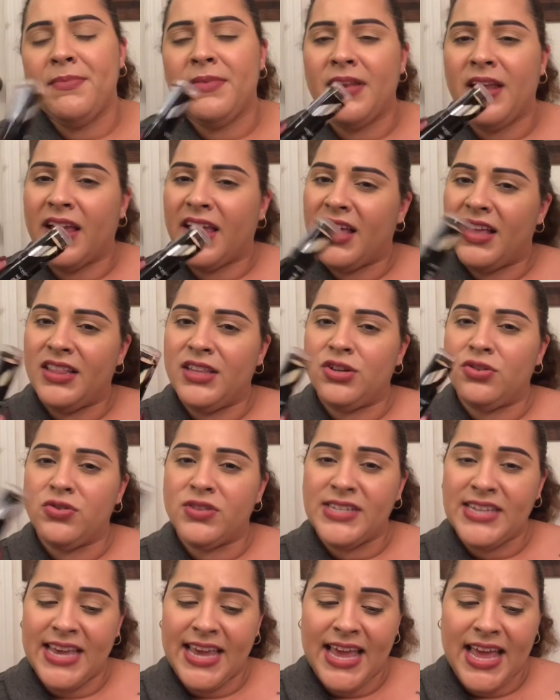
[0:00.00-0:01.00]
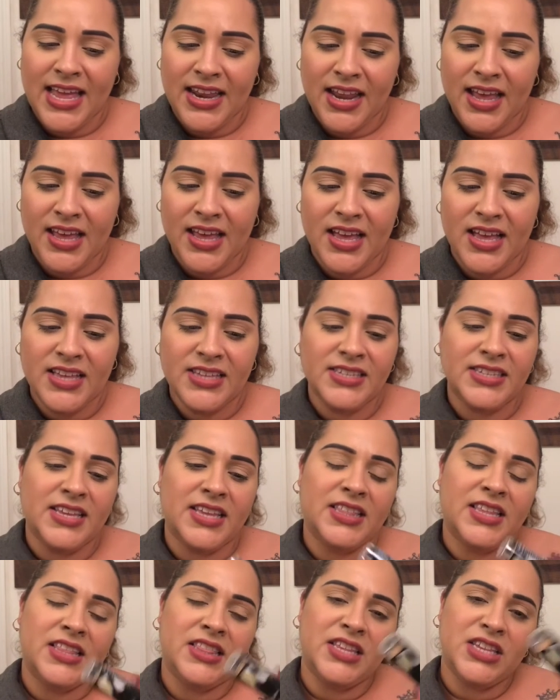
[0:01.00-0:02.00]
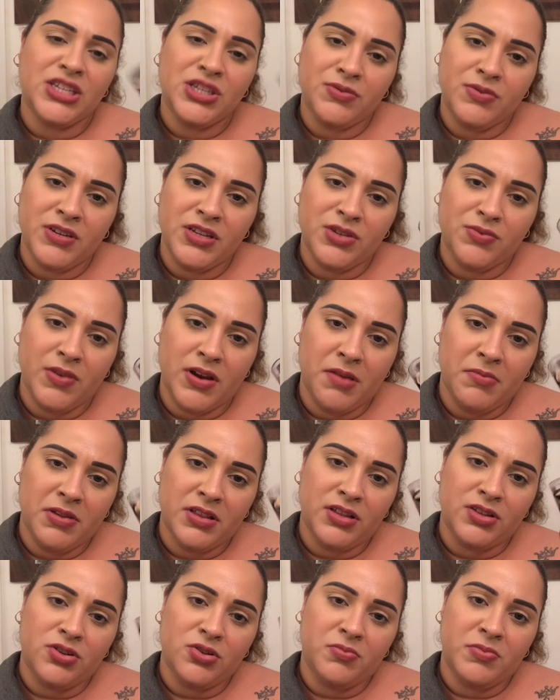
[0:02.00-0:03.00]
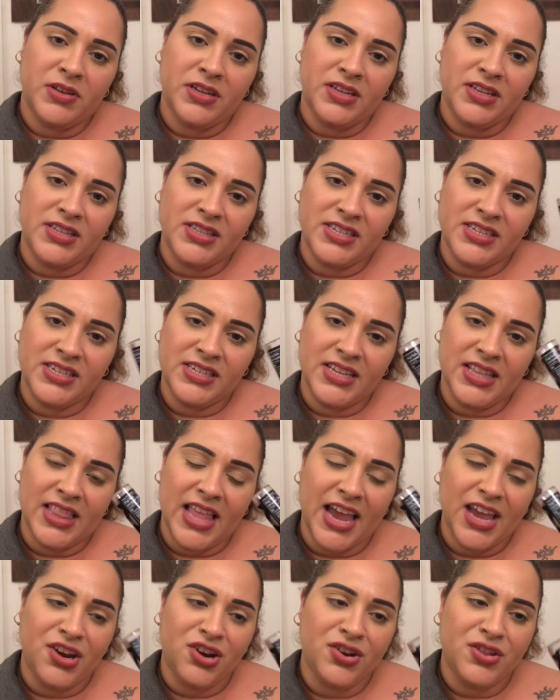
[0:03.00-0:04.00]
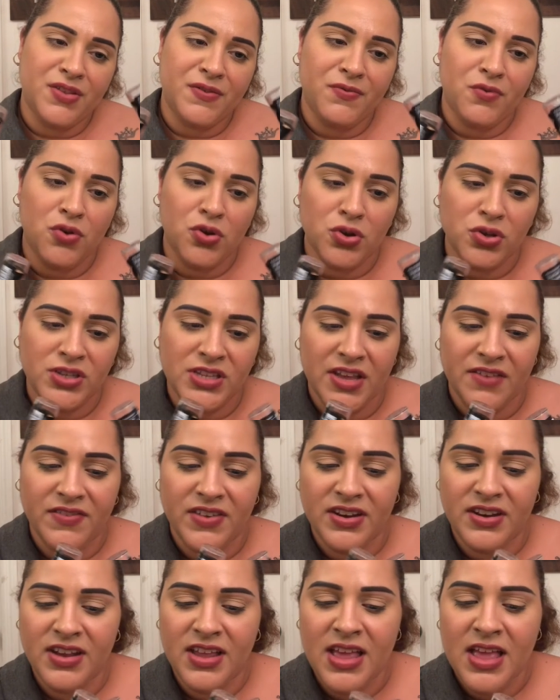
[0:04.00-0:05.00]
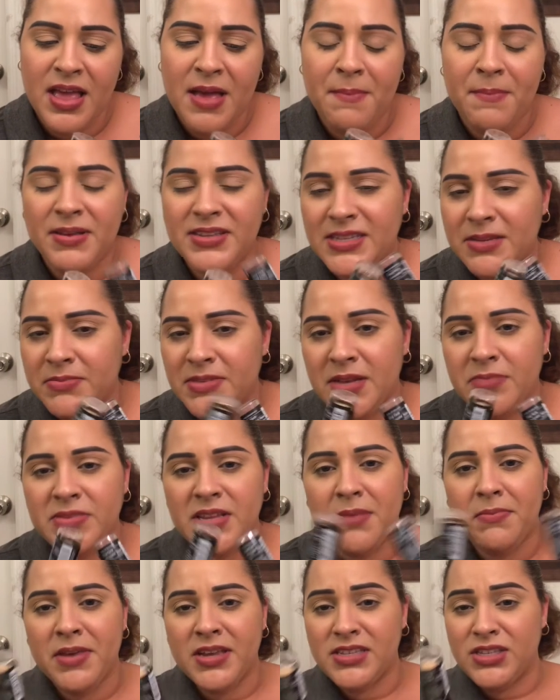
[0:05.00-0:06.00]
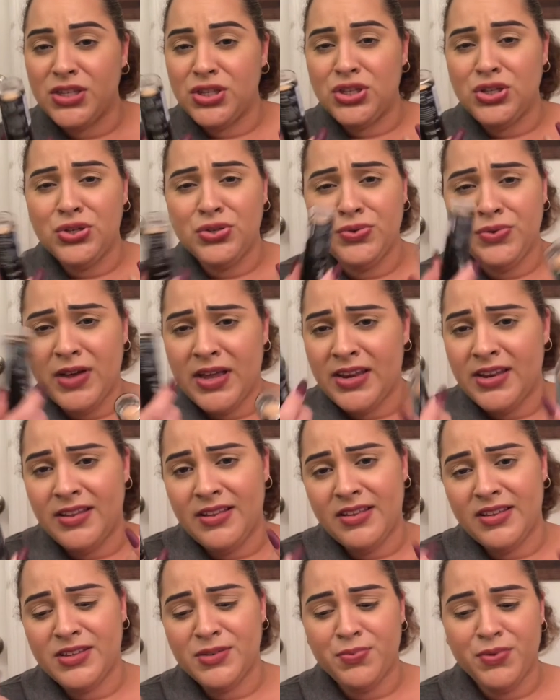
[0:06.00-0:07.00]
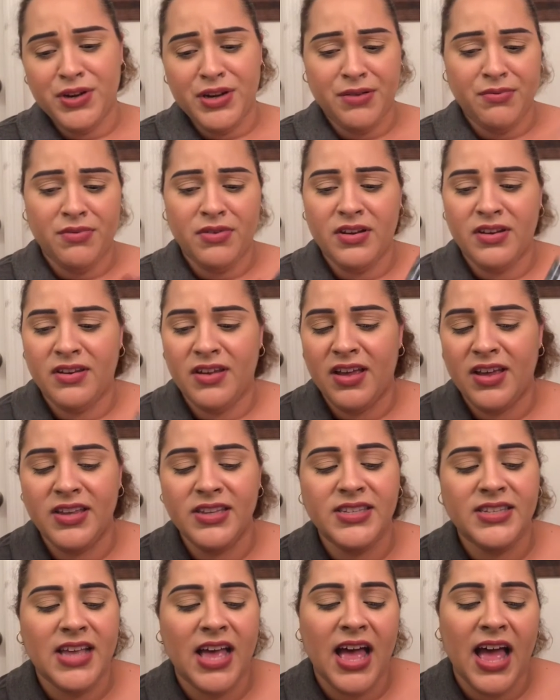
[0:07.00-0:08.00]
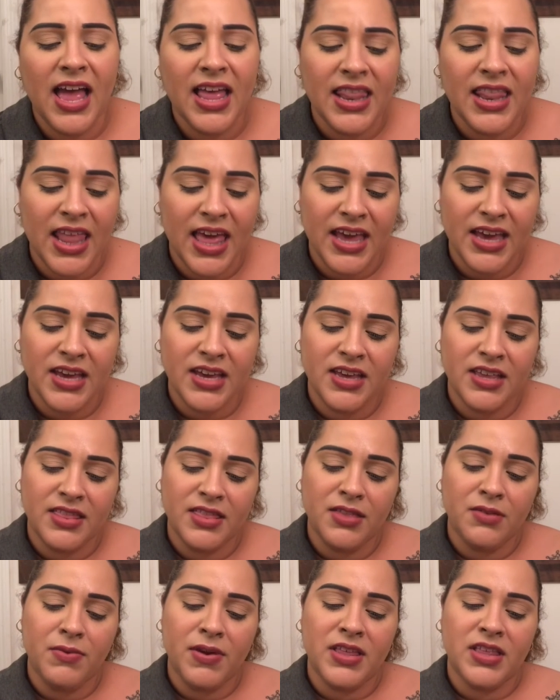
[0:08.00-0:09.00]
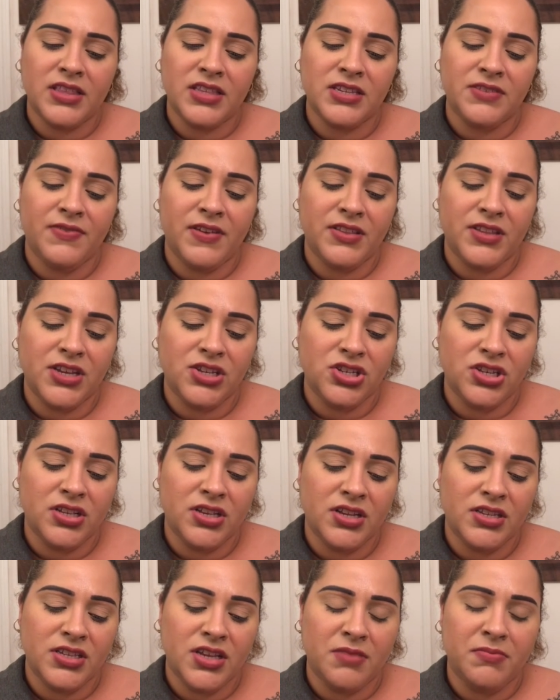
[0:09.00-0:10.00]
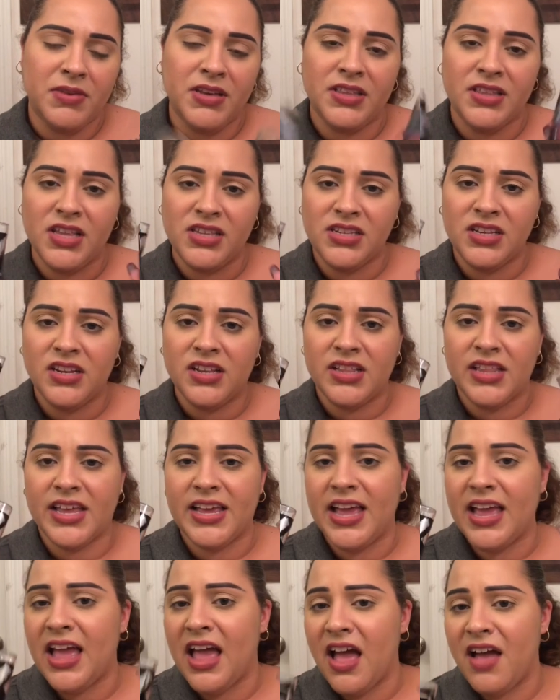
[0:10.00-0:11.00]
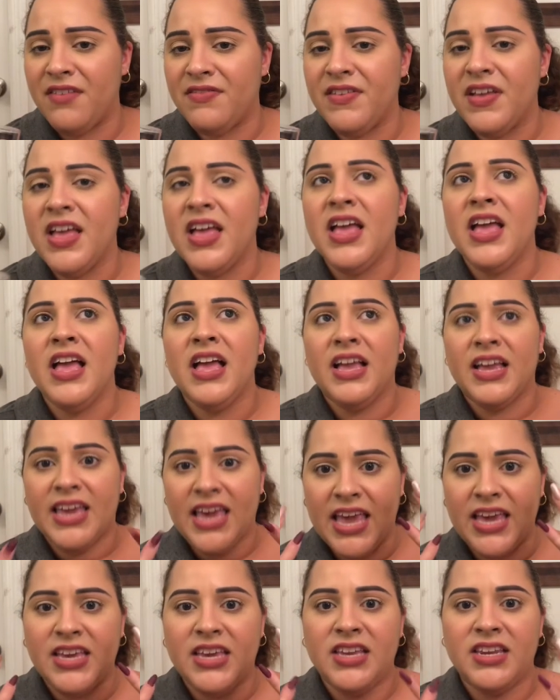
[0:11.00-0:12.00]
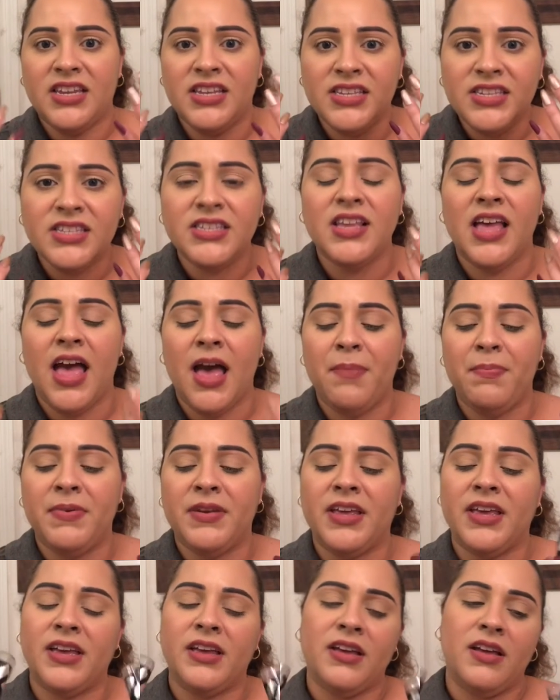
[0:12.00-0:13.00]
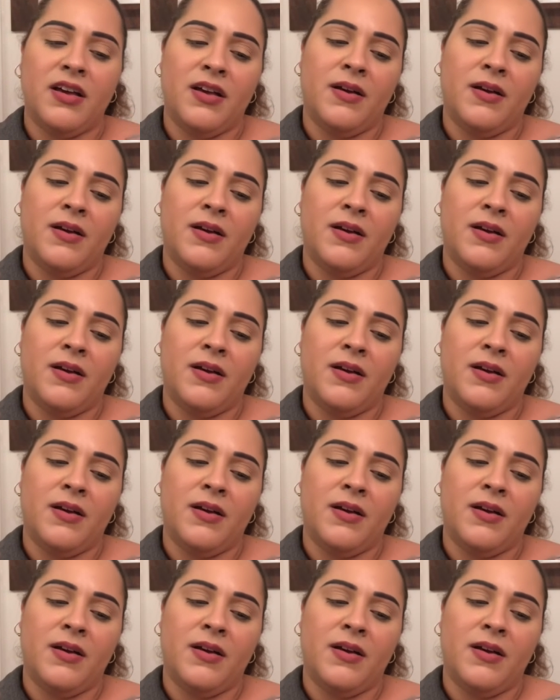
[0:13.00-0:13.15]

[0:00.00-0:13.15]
in like a little tan, I guess. And then this one is when I'm a little bit lighter, the 407. But sometimes I mix the two and it looks really nice. I like the way that this foundation looks on me. It doesn't look like I have cakiness happening,